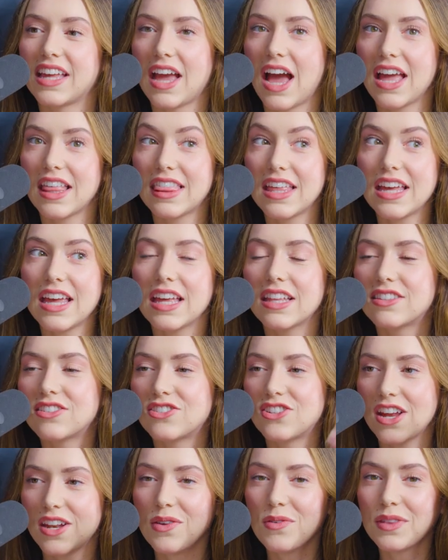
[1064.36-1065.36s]
like, I think it's
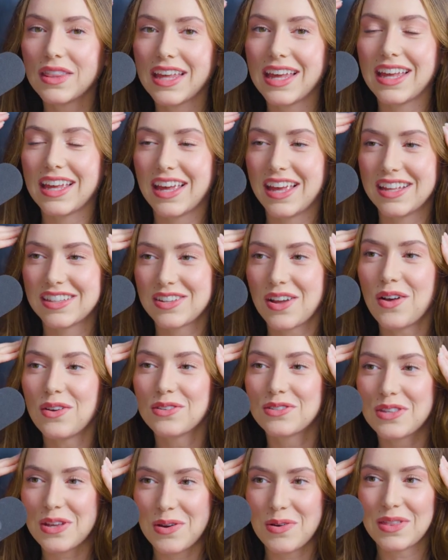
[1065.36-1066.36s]
genuinely, it's
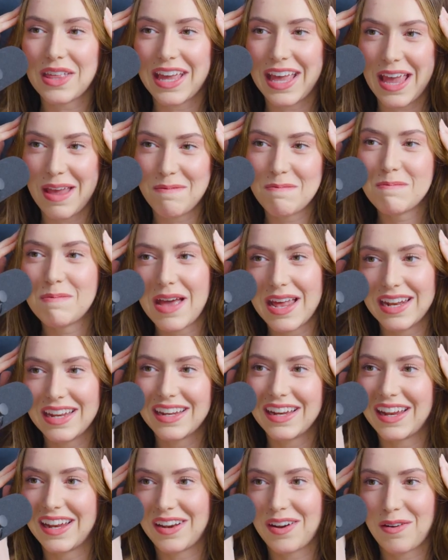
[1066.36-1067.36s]
also like
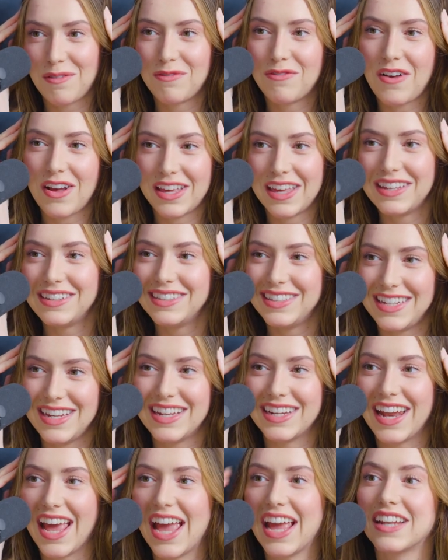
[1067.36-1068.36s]
embedded in our fucking
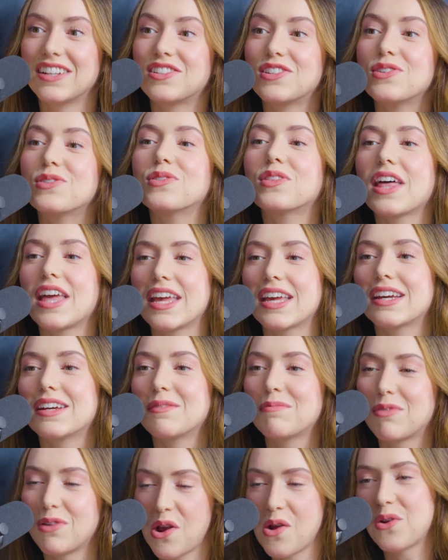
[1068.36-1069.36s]
DNA to like
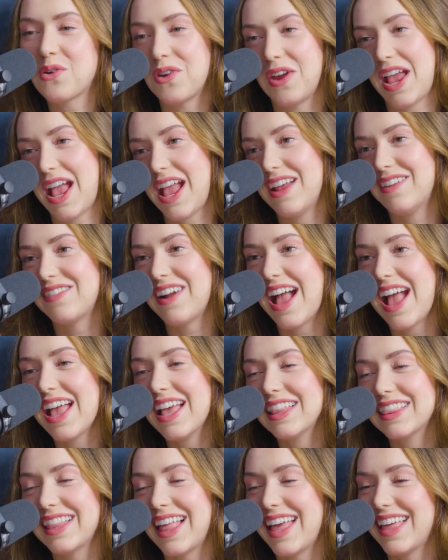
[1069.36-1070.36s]
procreate,
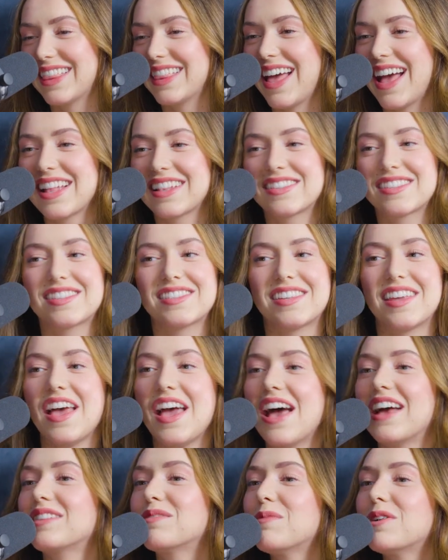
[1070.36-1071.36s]
right? Like that's
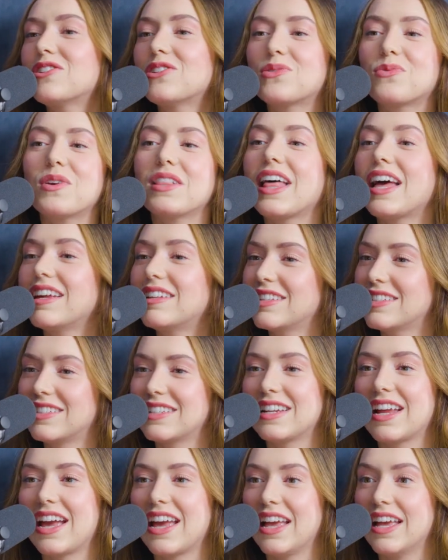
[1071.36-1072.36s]
as much as we like to
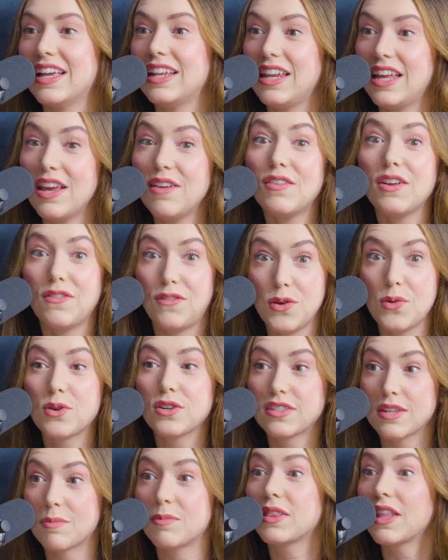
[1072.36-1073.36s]
deny it, and even if you are
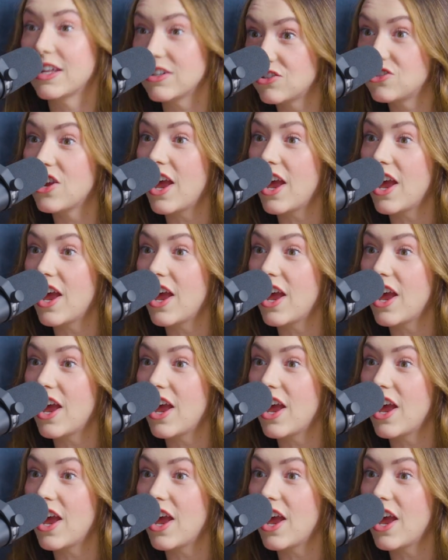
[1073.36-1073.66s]
someone that